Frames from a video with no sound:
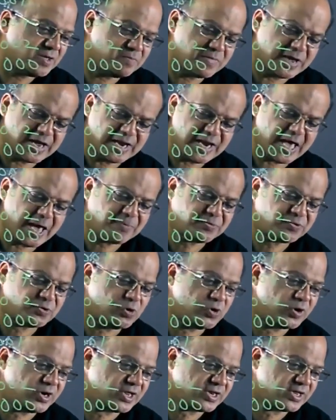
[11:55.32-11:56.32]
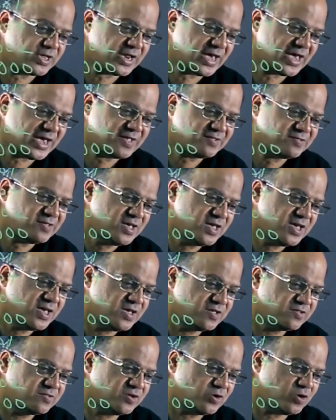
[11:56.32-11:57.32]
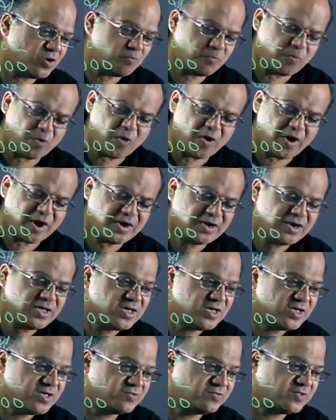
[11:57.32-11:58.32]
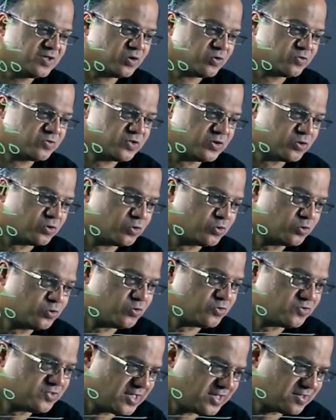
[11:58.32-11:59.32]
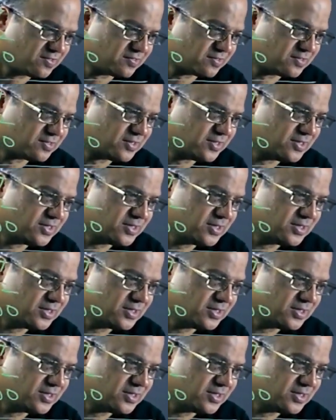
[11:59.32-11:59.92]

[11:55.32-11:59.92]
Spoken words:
the mean absolute error as 0.0026.